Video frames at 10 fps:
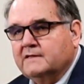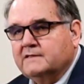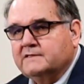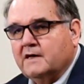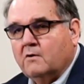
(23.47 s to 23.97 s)

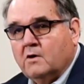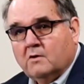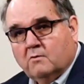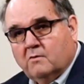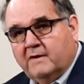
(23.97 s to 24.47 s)
So
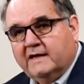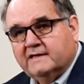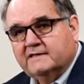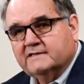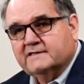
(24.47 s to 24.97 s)
we're
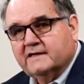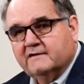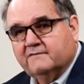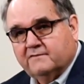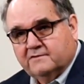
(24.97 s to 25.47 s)
making this
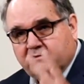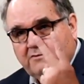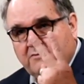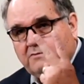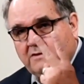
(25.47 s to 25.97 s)
thing for
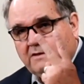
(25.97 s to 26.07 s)
two